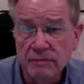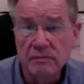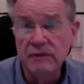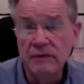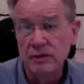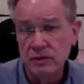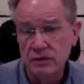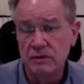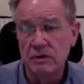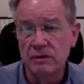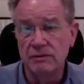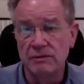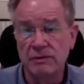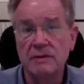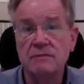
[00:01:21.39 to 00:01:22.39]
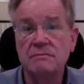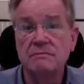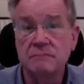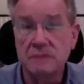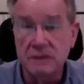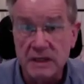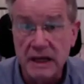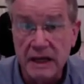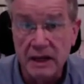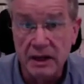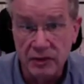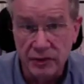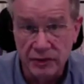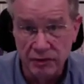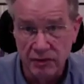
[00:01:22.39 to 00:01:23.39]
revenue growth,
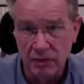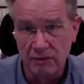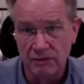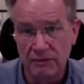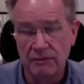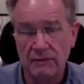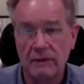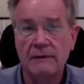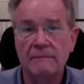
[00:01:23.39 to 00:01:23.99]
sales growth.